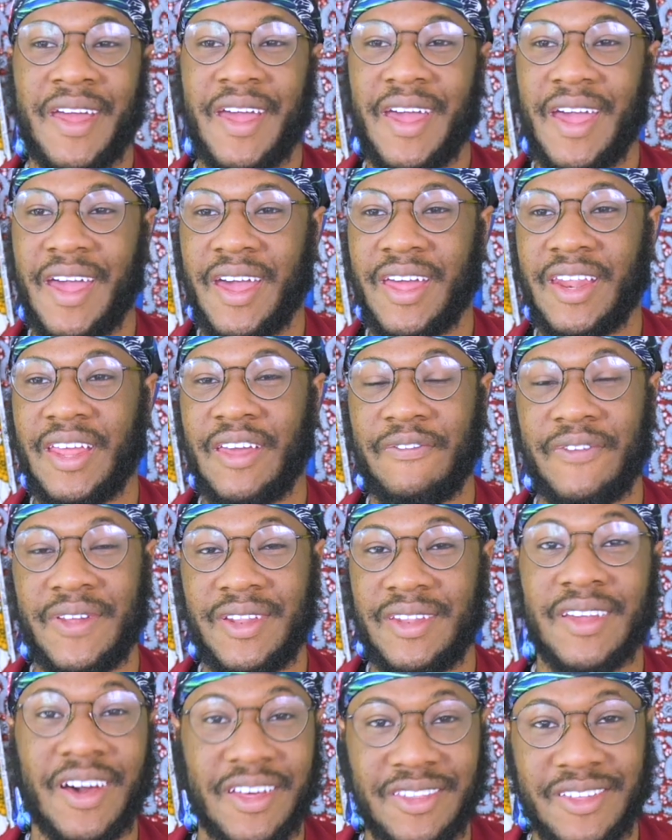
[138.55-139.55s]
And if
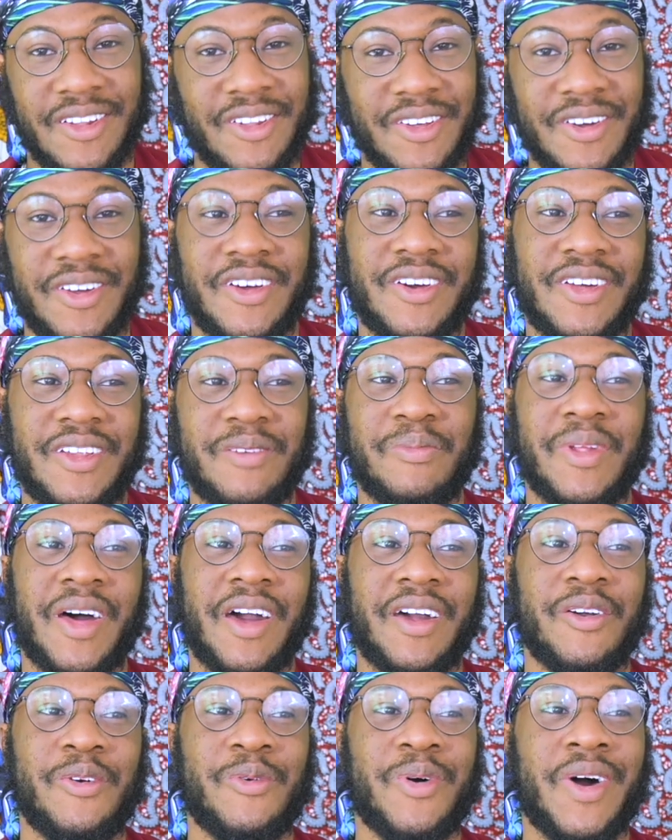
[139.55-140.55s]
it doesn't look good in
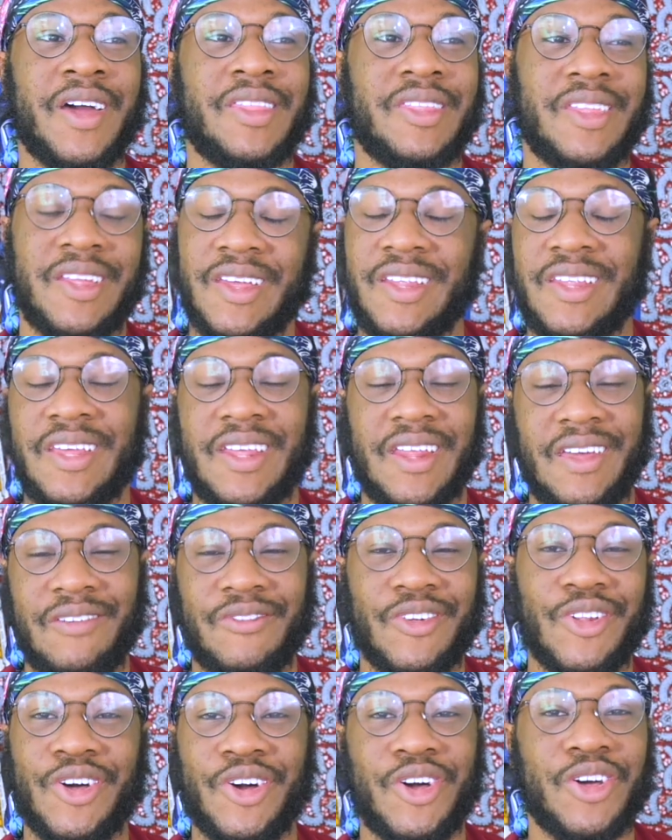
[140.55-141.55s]
black and white, then it didn't
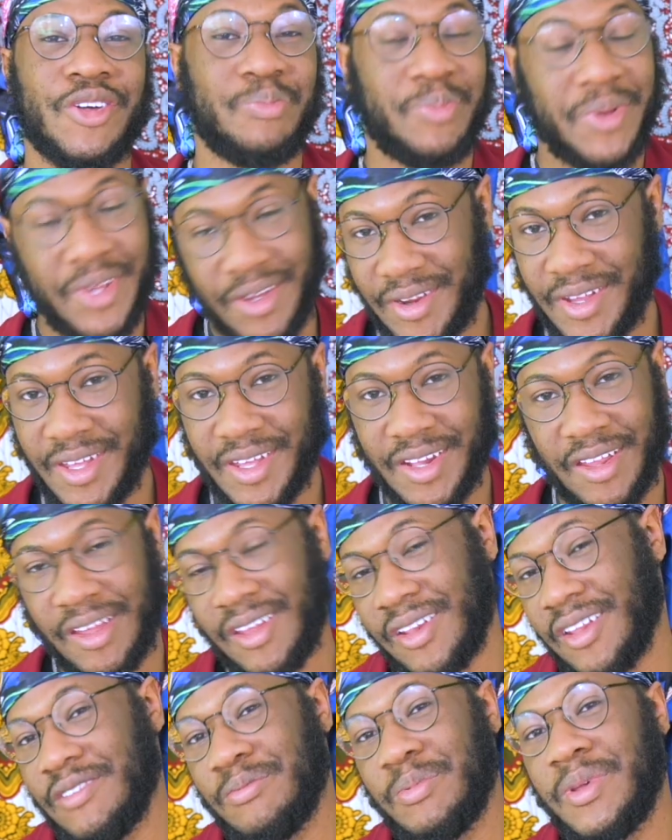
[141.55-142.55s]
even look good, period.
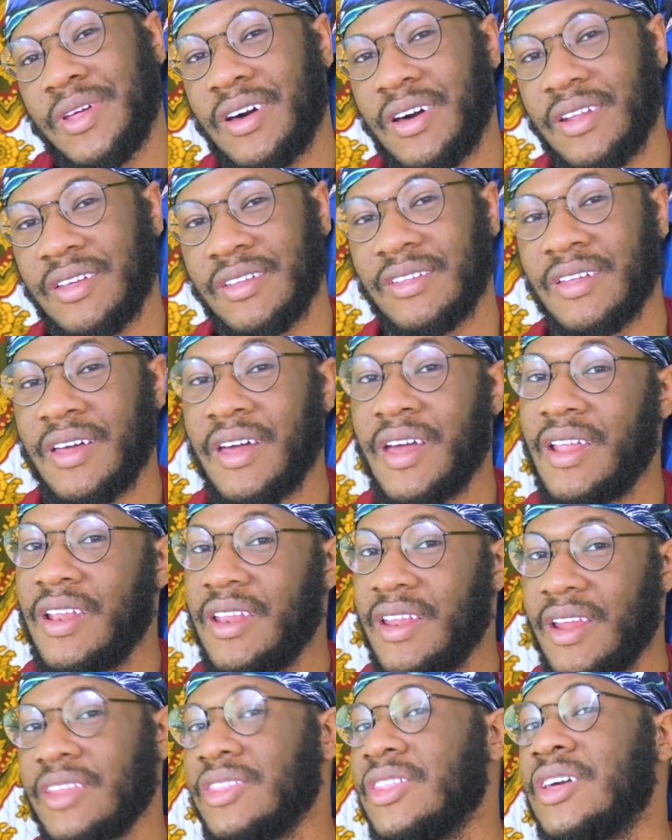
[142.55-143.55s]
Like, let's be honest.
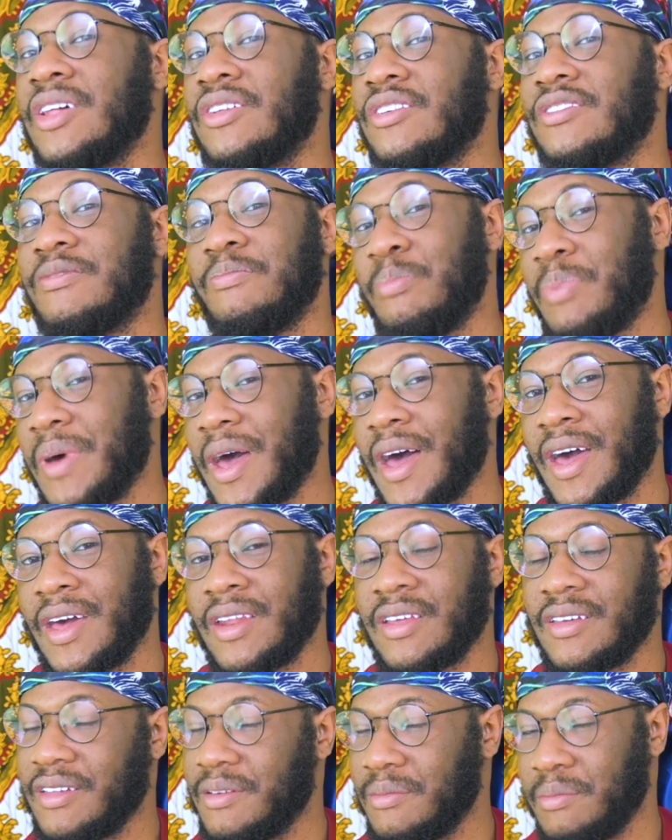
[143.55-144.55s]
Nothing looks
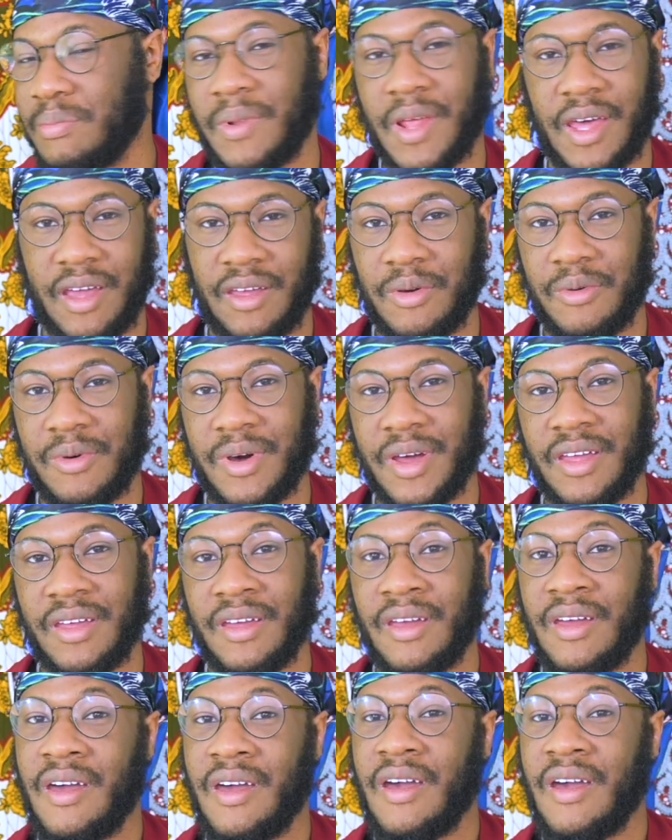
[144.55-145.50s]
bad in black and white.